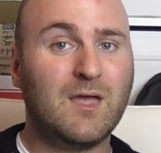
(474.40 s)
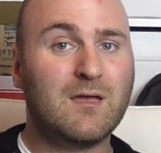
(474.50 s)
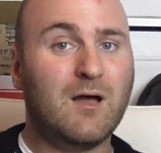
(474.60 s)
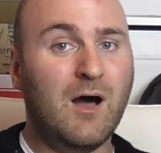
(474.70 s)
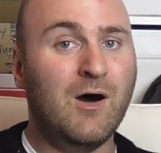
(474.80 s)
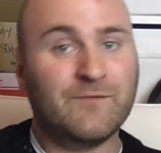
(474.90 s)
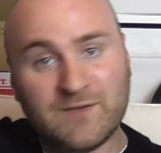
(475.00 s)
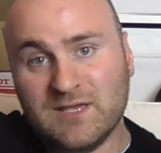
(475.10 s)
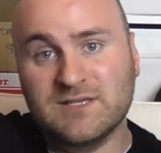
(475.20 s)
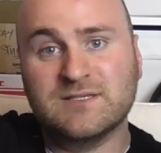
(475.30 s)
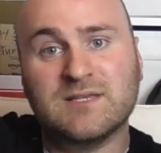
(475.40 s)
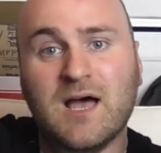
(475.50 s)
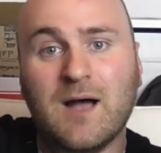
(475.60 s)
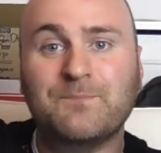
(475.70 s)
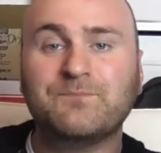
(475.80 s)
of his
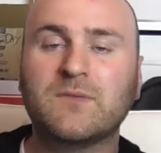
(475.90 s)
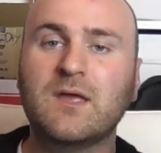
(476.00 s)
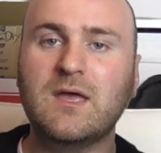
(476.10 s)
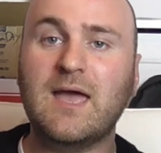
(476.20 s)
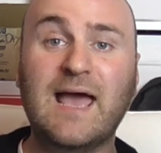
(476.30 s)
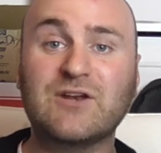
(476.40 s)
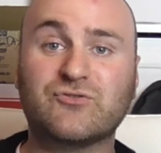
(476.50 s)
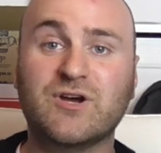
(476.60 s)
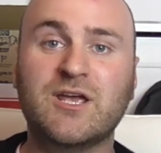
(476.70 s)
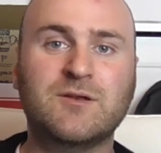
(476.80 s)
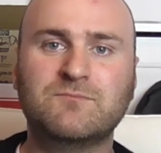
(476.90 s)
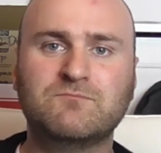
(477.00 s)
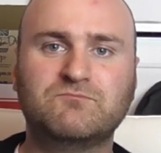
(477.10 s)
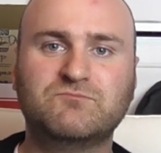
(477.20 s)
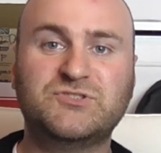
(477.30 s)
Android
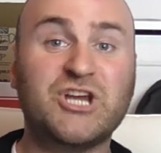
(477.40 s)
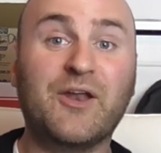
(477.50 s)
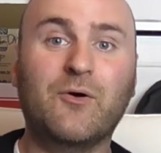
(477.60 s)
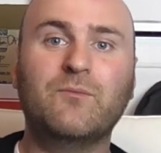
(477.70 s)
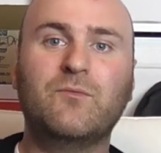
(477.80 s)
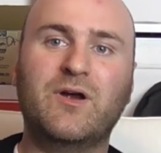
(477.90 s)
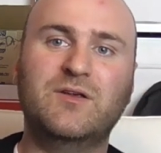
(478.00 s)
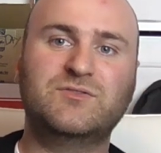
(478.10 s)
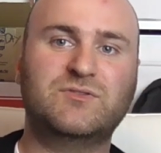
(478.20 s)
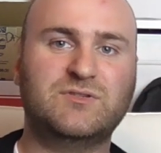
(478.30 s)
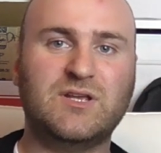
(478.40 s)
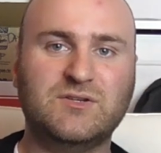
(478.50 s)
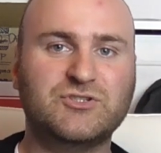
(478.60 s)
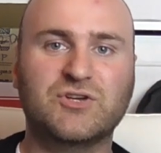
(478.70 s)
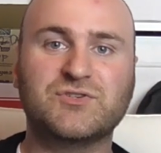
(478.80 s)
channel, where he
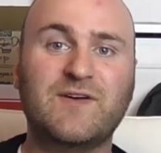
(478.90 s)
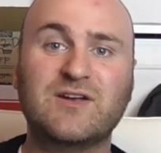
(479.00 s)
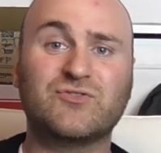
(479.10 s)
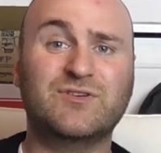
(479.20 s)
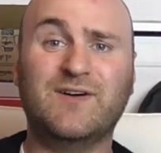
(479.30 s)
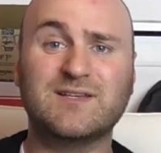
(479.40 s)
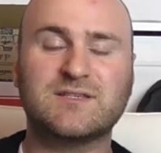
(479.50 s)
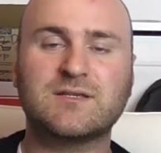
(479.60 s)
shows off Android devices.